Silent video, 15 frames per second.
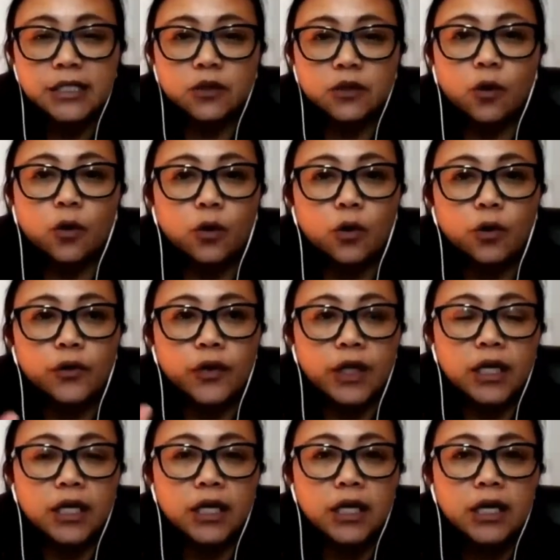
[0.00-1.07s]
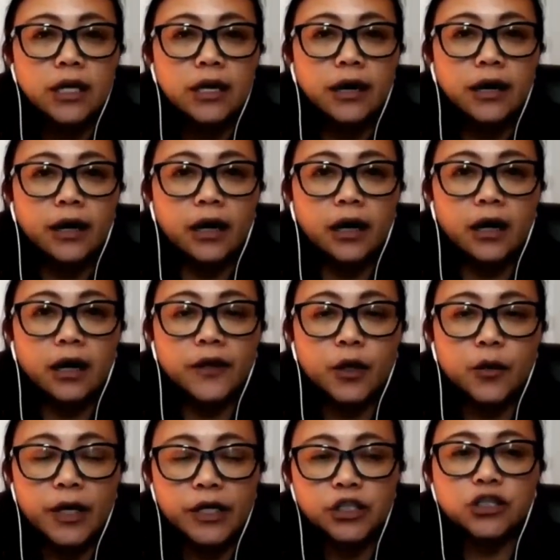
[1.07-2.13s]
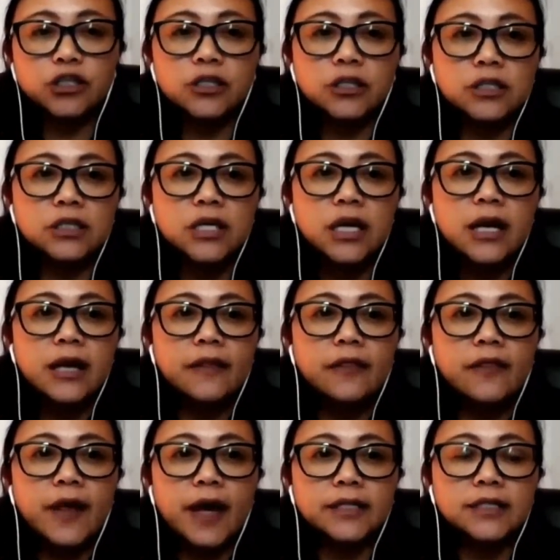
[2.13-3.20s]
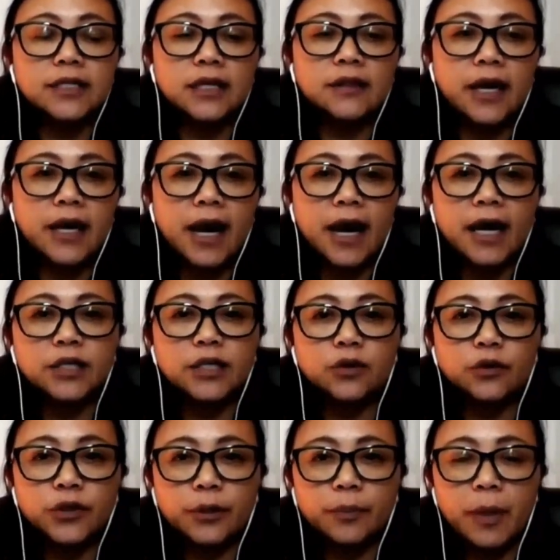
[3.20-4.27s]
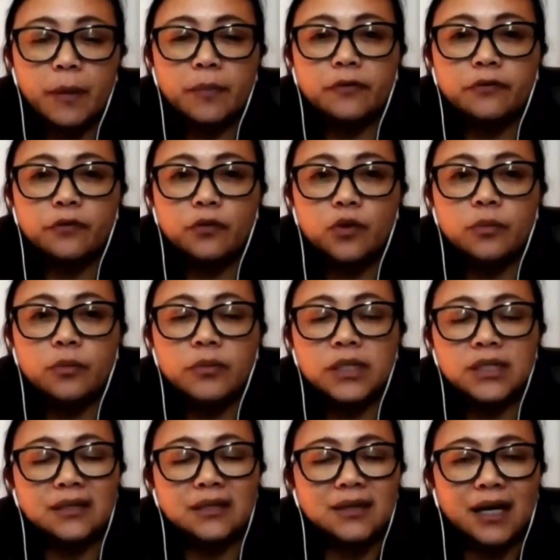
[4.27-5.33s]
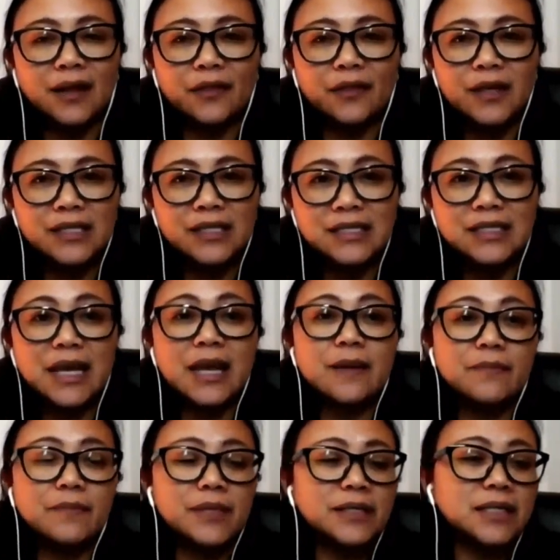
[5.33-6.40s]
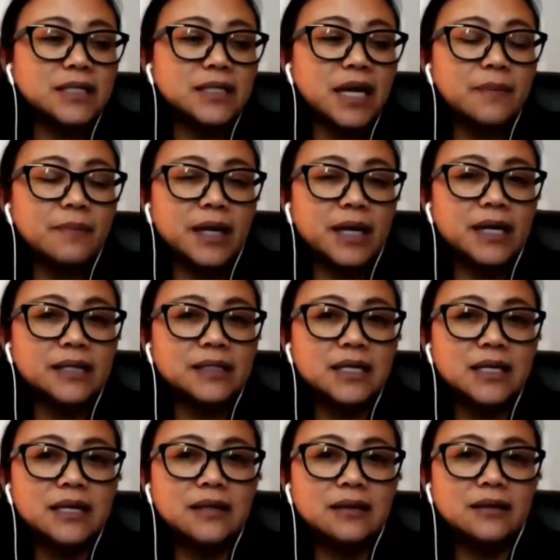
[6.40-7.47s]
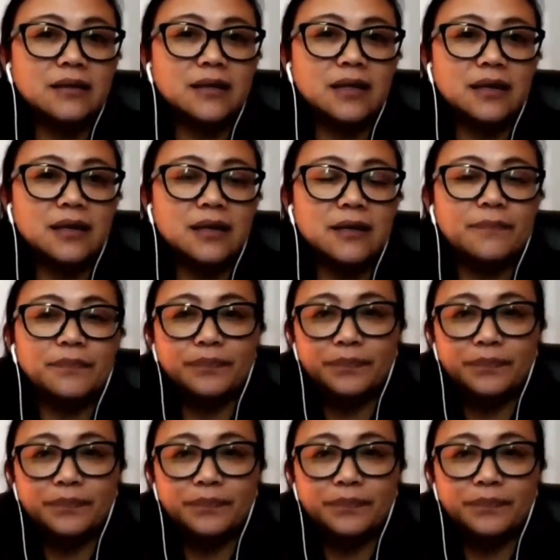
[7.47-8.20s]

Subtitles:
So all the questions that they had on the paper form is the same as in the